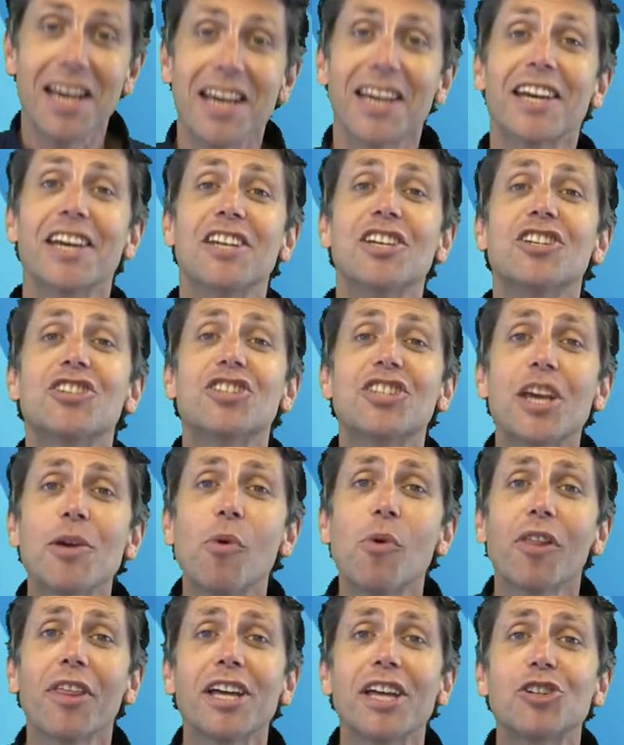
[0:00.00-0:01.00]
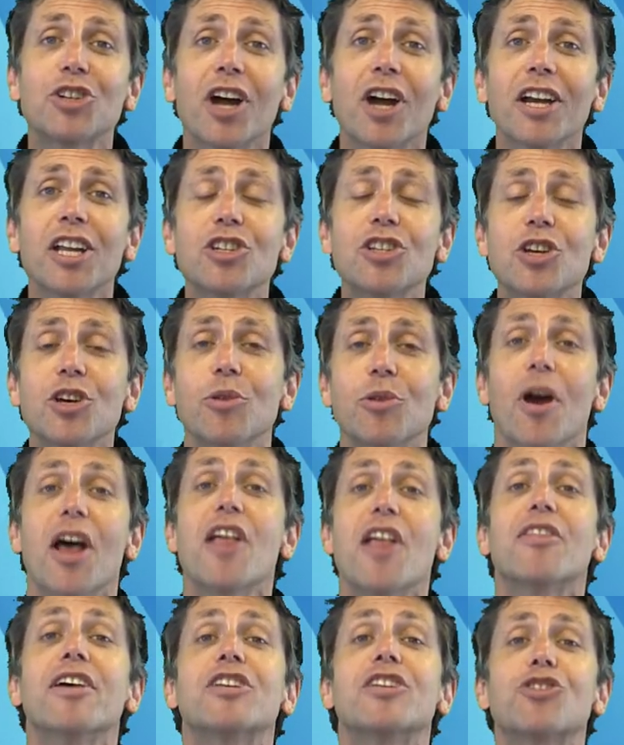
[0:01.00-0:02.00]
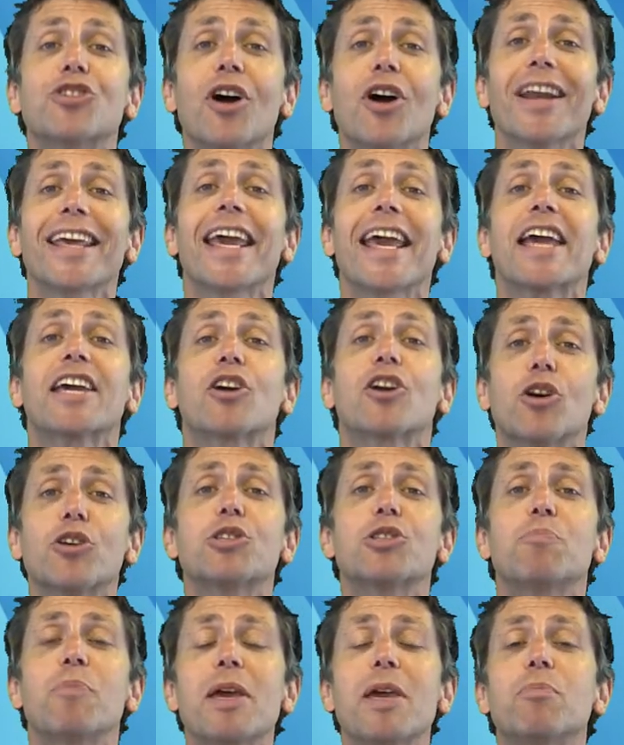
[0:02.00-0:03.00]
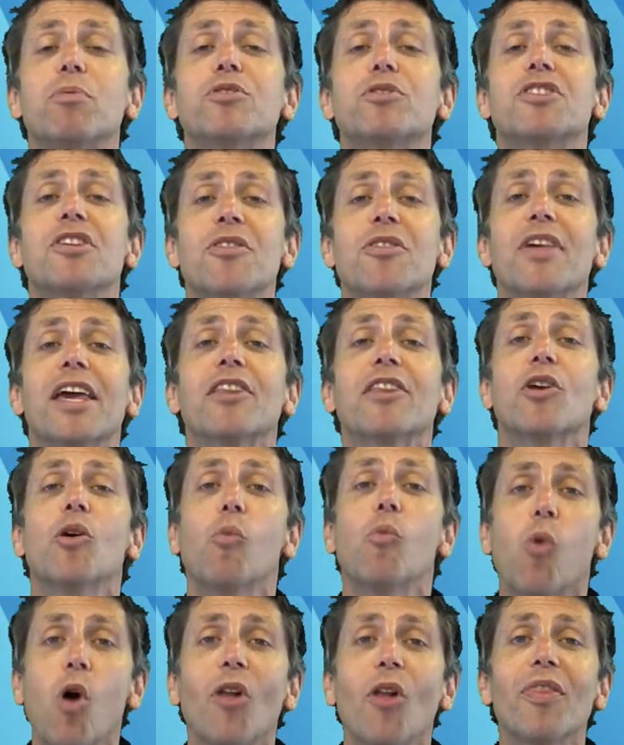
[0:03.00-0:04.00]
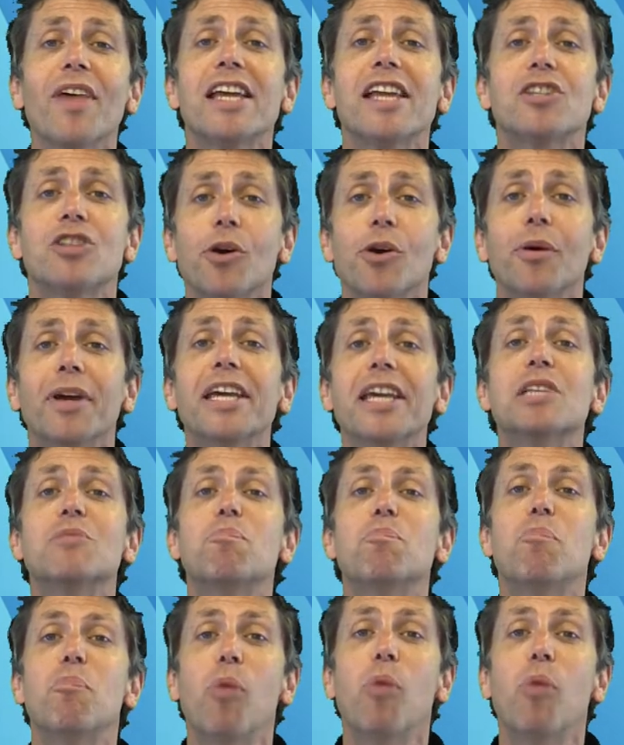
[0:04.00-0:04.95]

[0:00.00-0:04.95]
Can you see what they're trying to do? They're trying to get God's people to think that what they're doing is